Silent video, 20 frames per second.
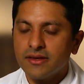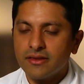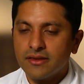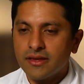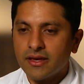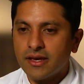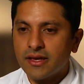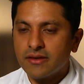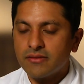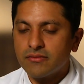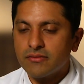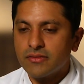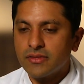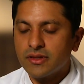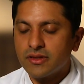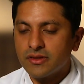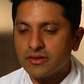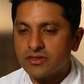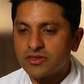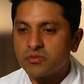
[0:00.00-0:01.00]
That
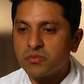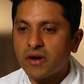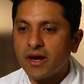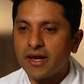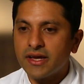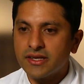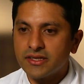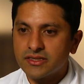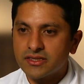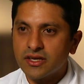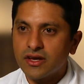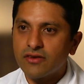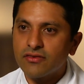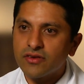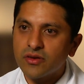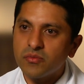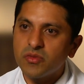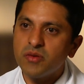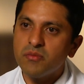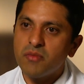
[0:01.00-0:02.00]
the spine
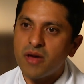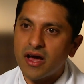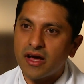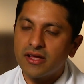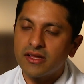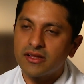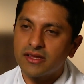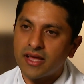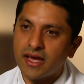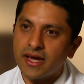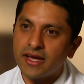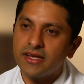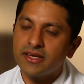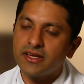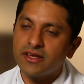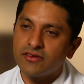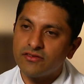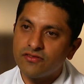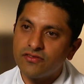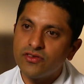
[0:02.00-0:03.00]
itself can be
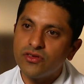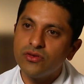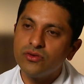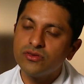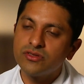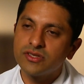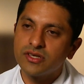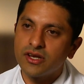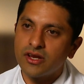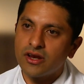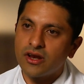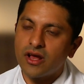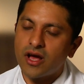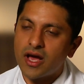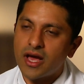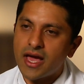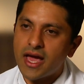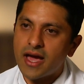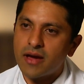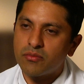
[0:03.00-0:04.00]
malaligned and fused in an
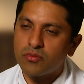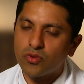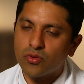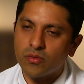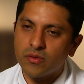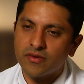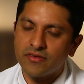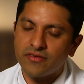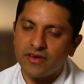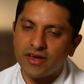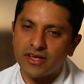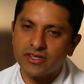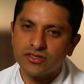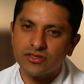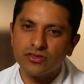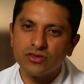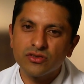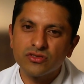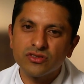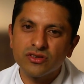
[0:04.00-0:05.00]
uh, abnormal
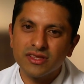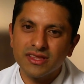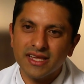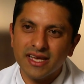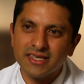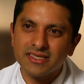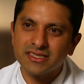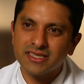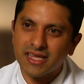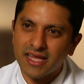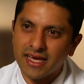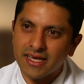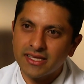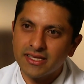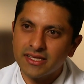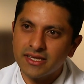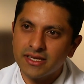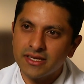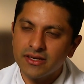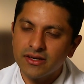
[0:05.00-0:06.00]
fashion. Those are less
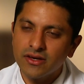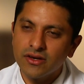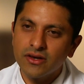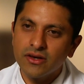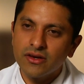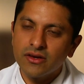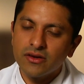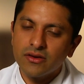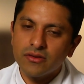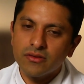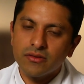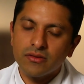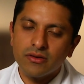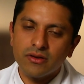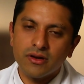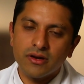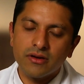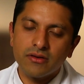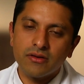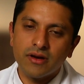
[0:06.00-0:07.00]
likely
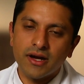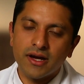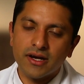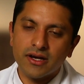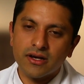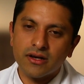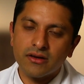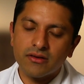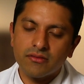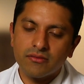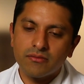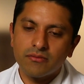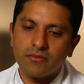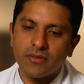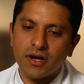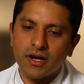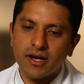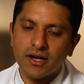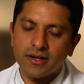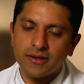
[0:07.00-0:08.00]
uh,
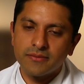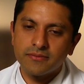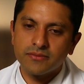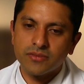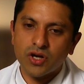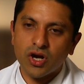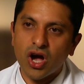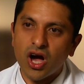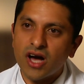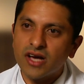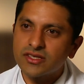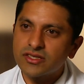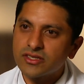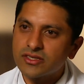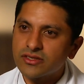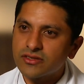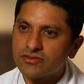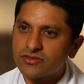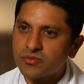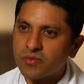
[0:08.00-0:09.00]
um,
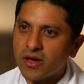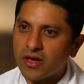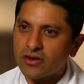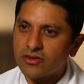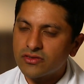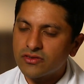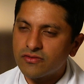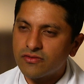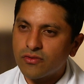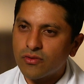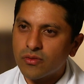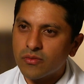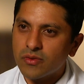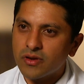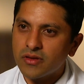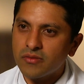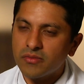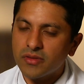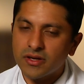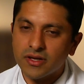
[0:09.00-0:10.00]
causes of spinal
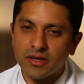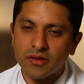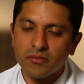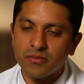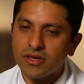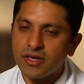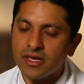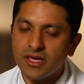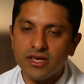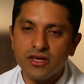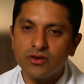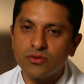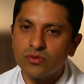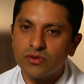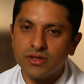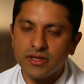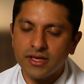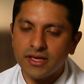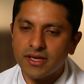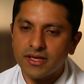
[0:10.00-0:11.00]
deformity, but can be
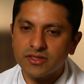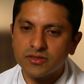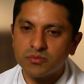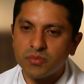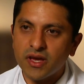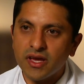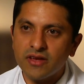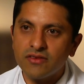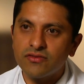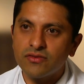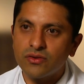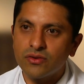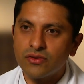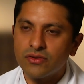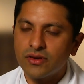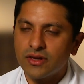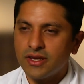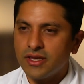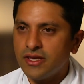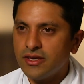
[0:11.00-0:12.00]
equally as
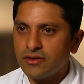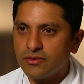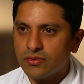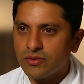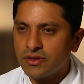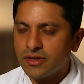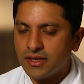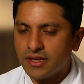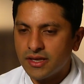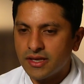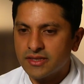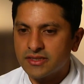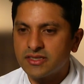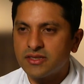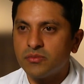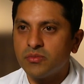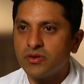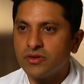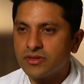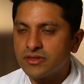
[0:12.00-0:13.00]
painful and equally as
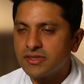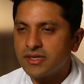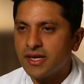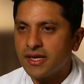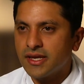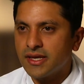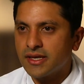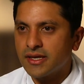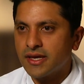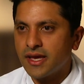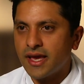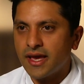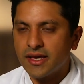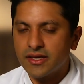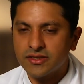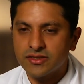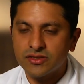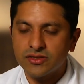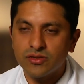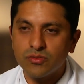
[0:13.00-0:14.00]
debilitating
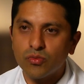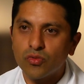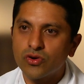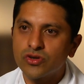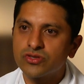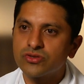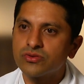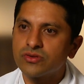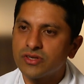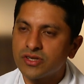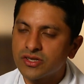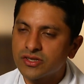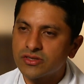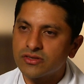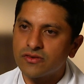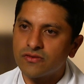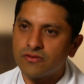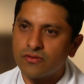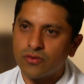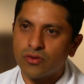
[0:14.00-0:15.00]
as the more
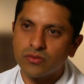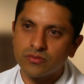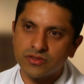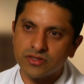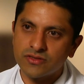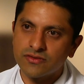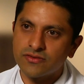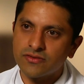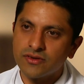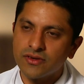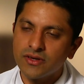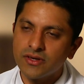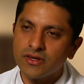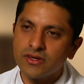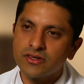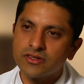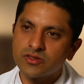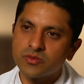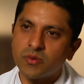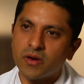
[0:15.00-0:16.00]
traditional forms of
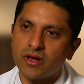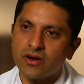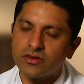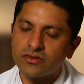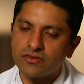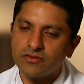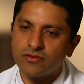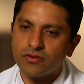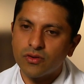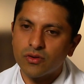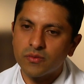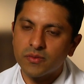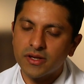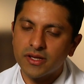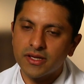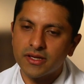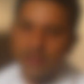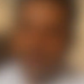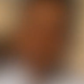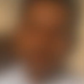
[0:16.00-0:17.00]
spinal
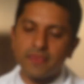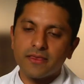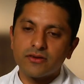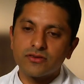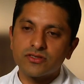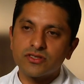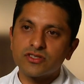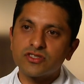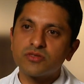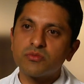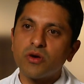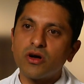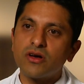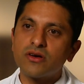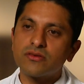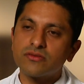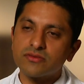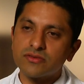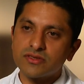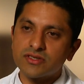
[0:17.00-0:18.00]
deformity. There's a
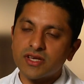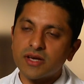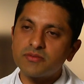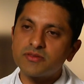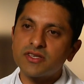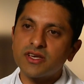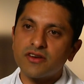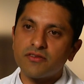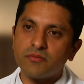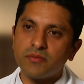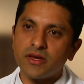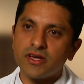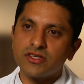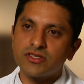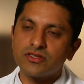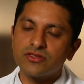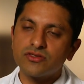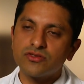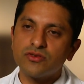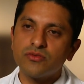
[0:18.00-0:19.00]
small subset of
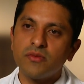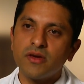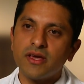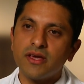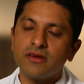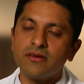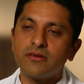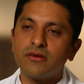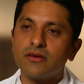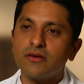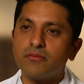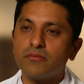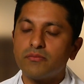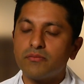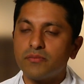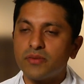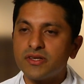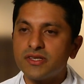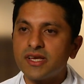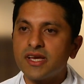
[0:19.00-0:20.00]
patients who may
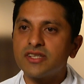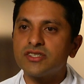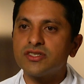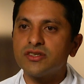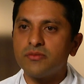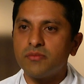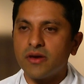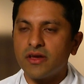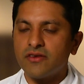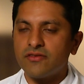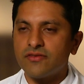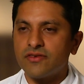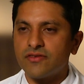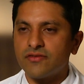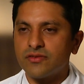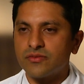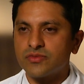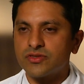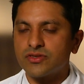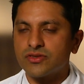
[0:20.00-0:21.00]
potentially
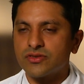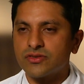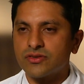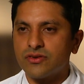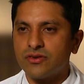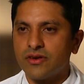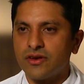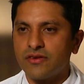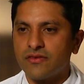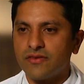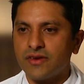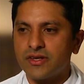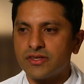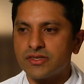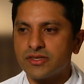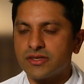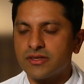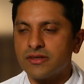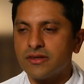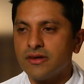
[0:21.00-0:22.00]
benefit from surgical
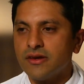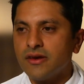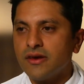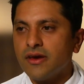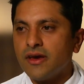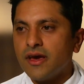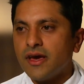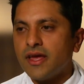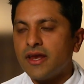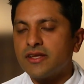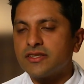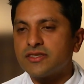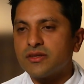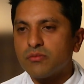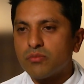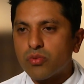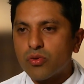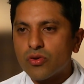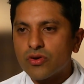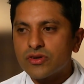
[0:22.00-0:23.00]
intervention. And it's
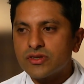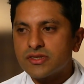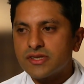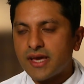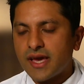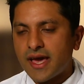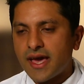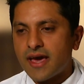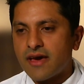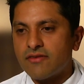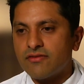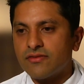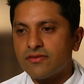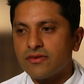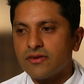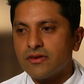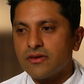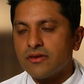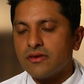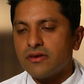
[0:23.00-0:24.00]
important to have
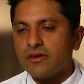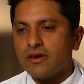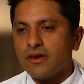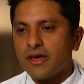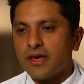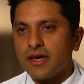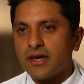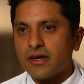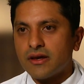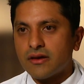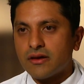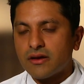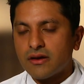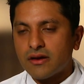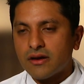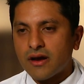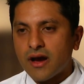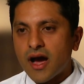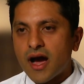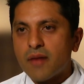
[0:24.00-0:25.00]
a
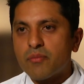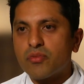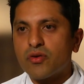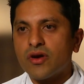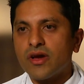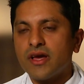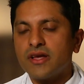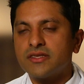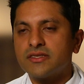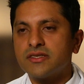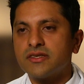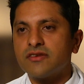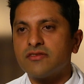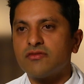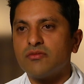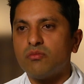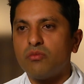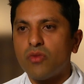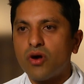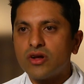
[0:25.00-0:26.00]

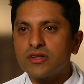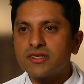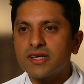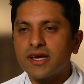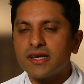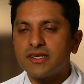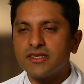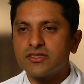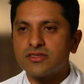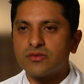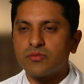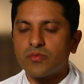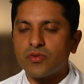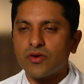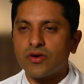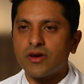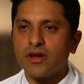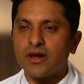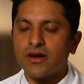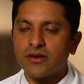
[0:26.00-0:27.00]
comprehensive,
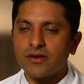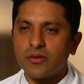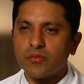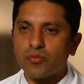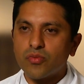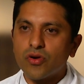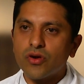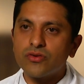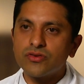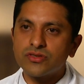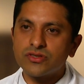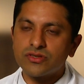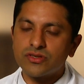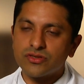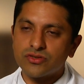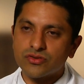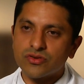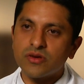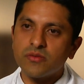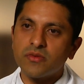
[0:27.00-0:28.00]
multidisciplinary approach
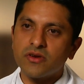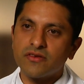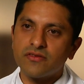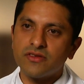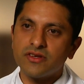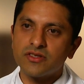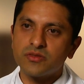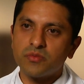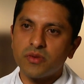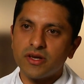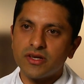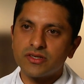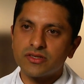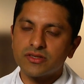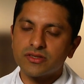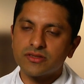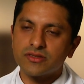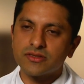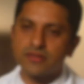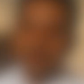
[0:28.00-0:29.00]
to treatment of these
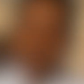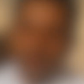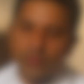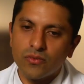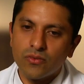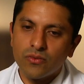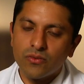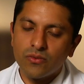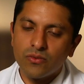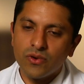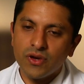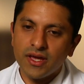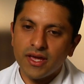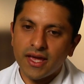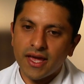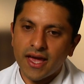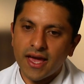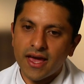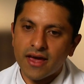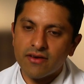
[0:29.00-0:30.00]
patients.
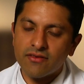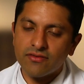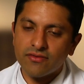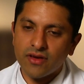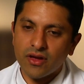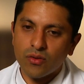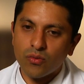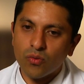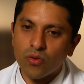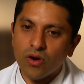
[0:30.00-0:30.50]
We have a